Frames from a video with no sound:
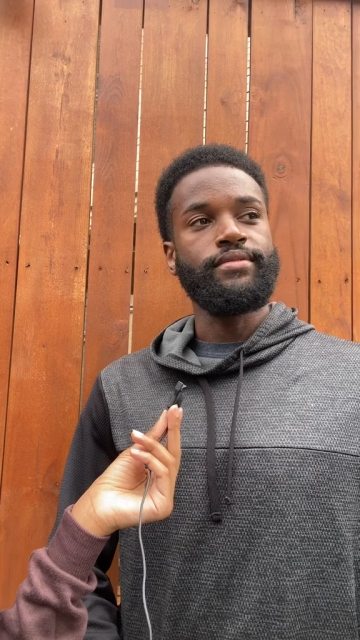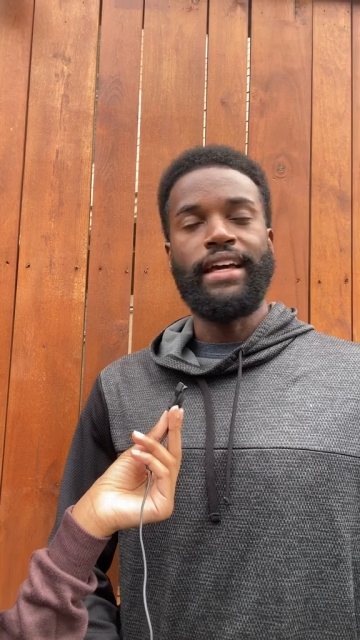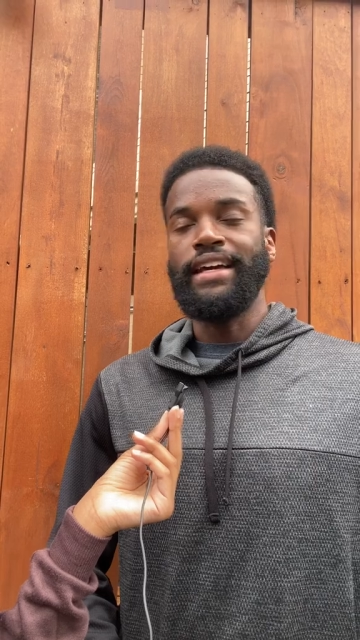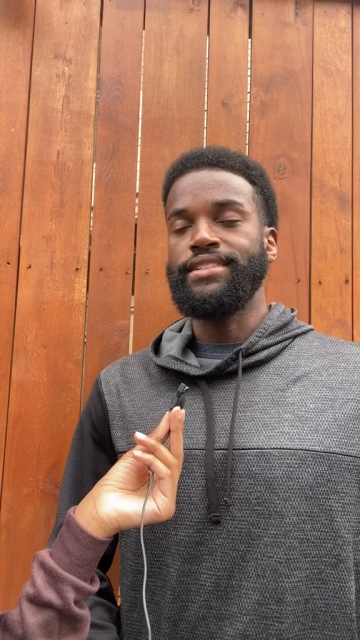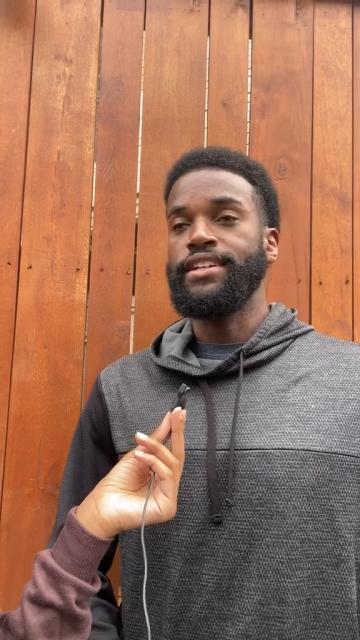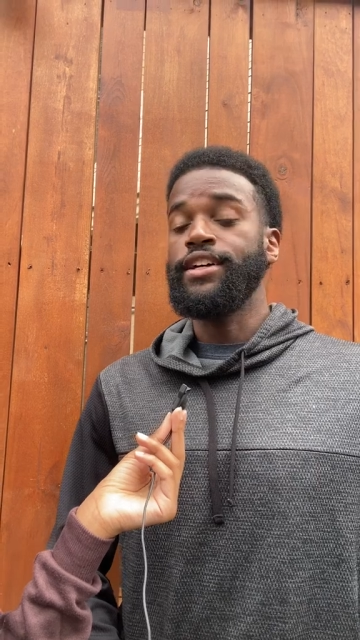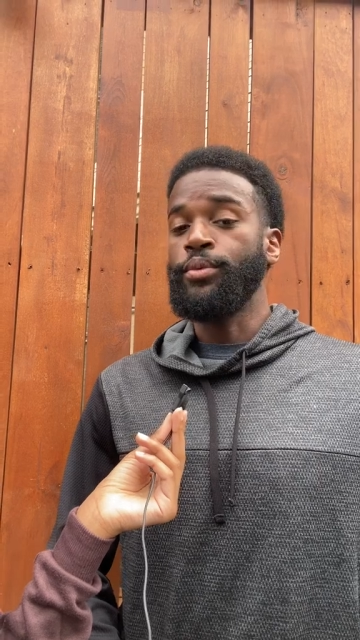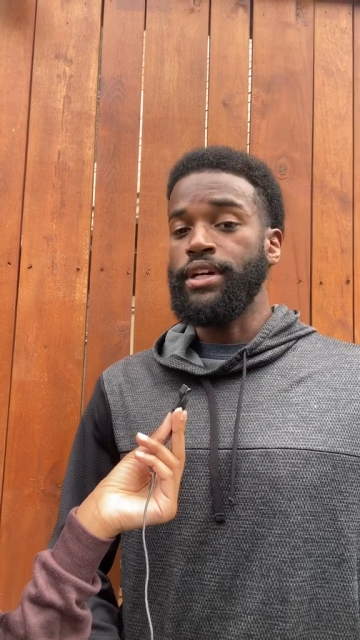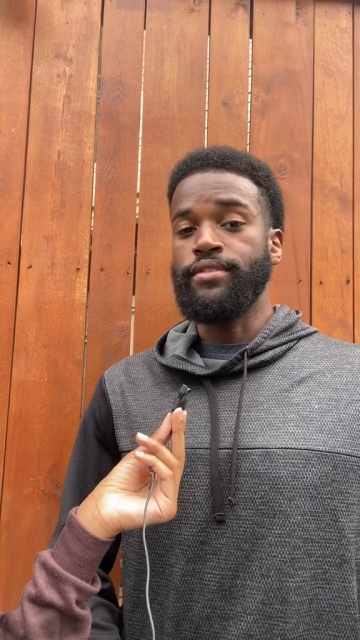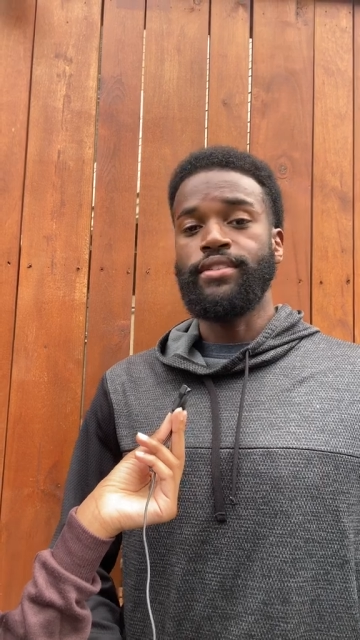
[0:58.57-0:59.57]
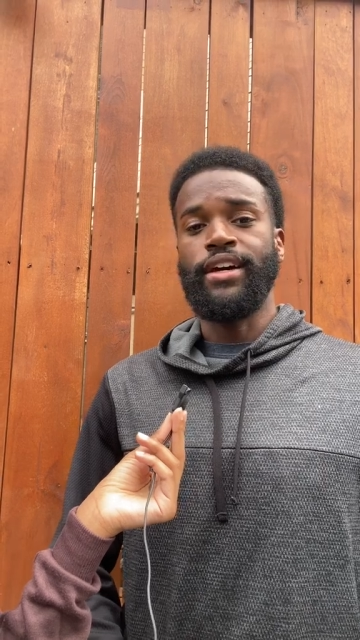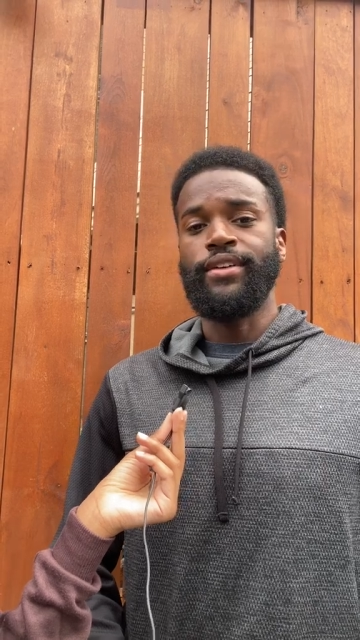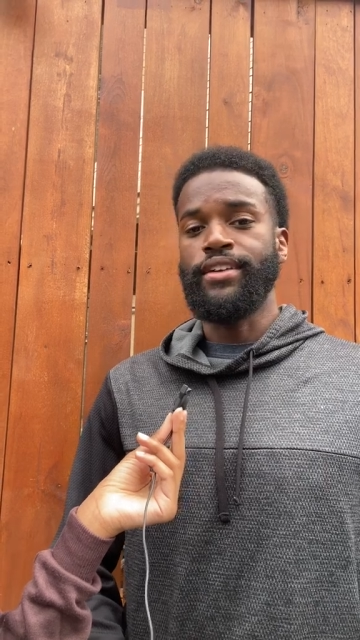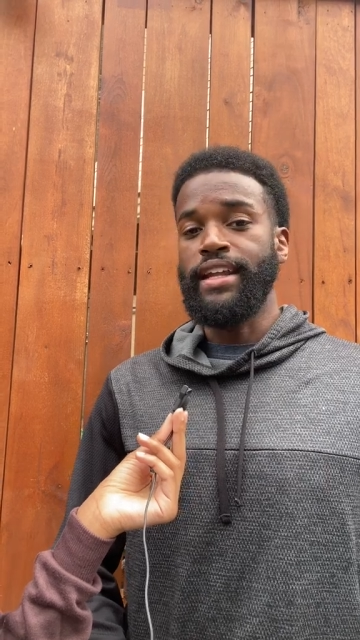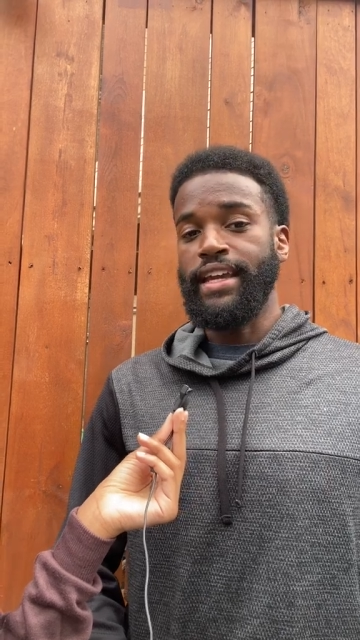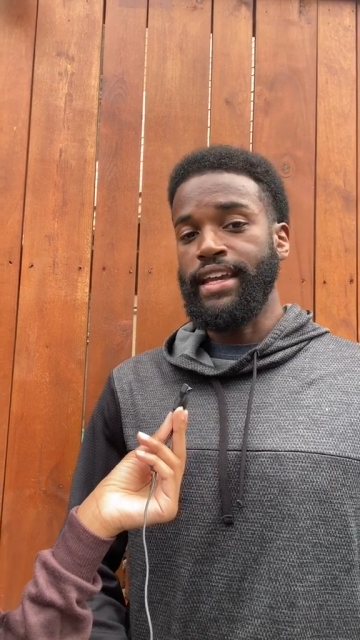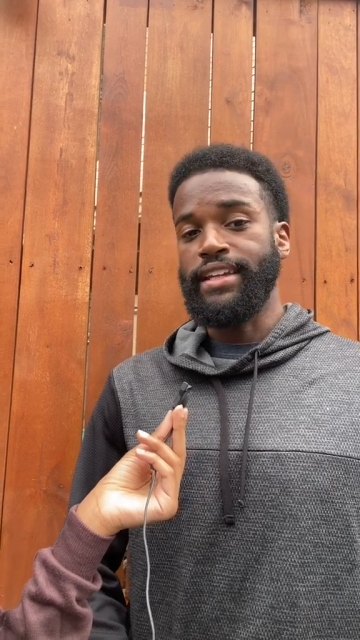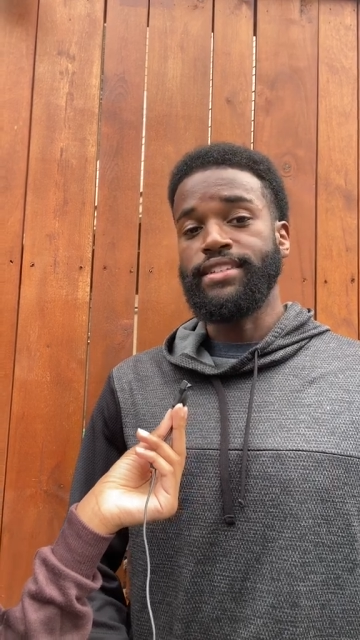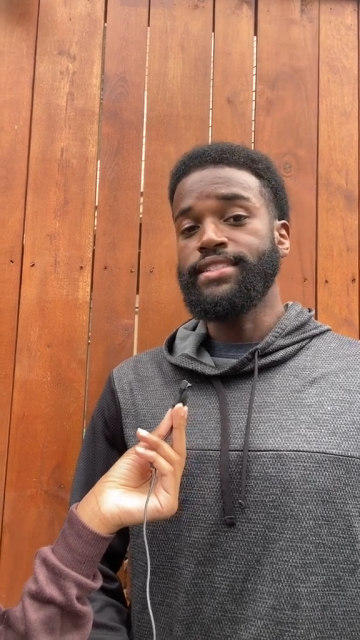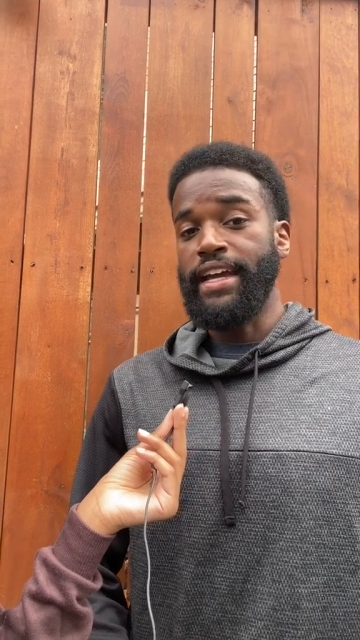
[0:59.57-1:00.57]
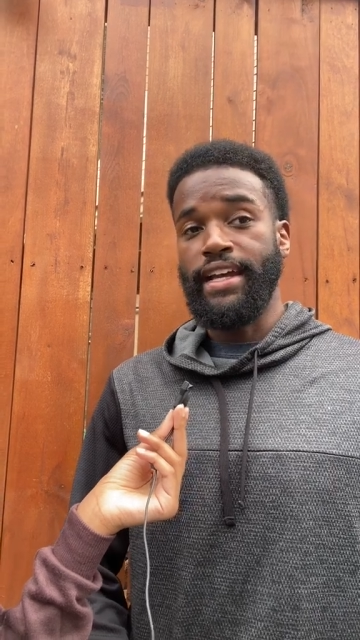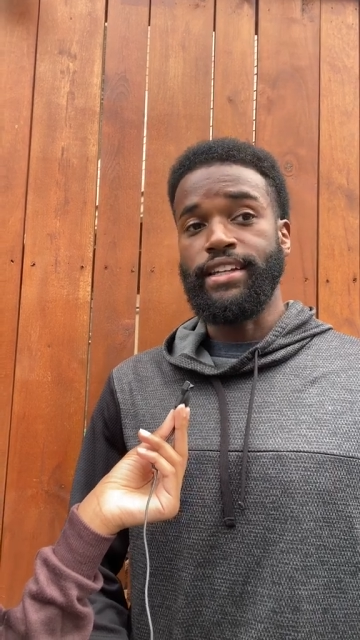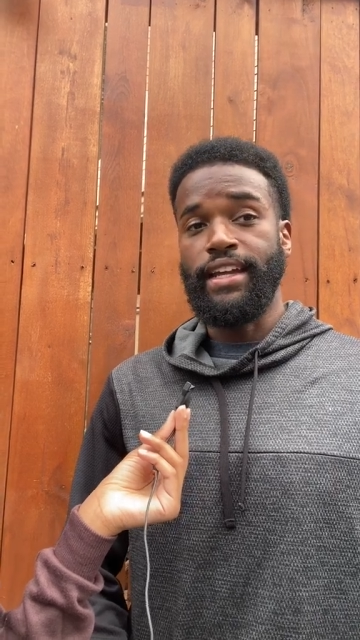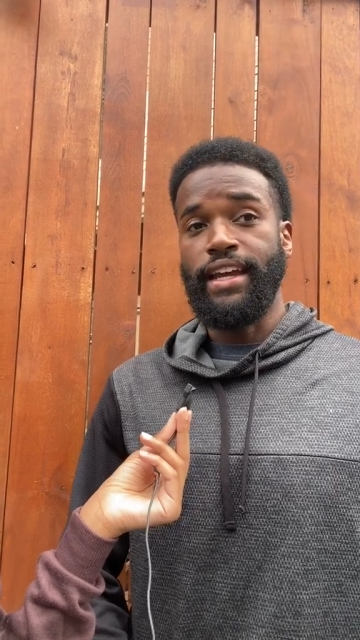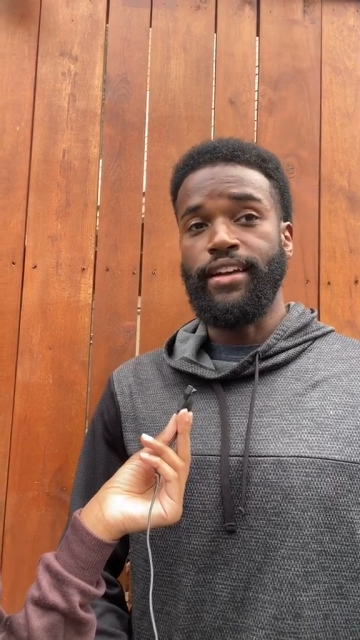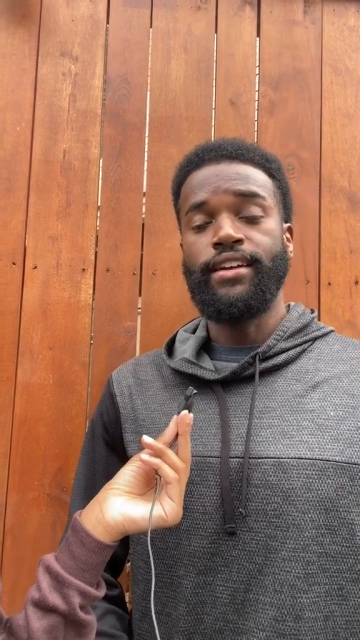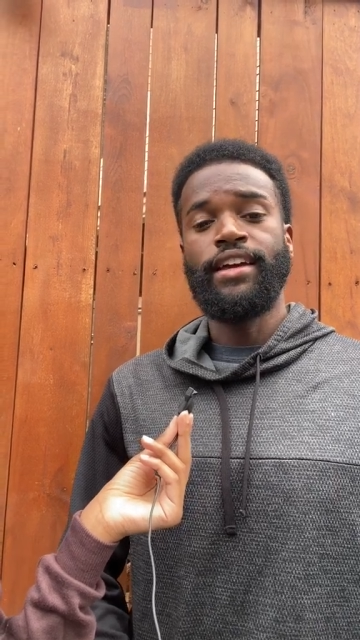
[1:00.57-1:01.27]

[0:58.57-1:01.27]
has good wind flow and you're not getting stagnant air.